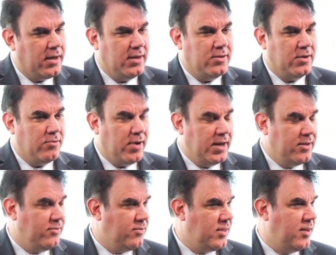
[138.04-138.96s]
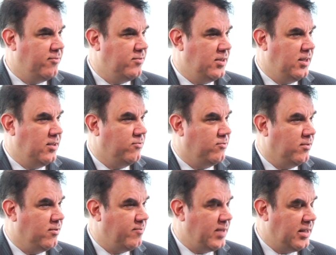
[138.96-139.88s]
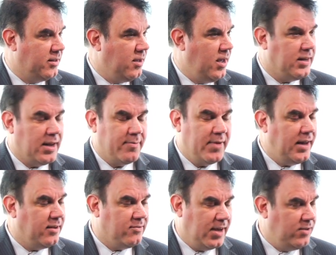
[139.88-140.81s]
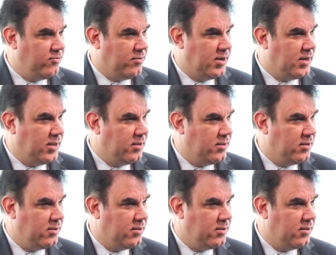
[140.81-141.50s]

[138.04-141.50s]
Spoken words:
in the greatest theft in the history of mankind. I'm not exaggerating.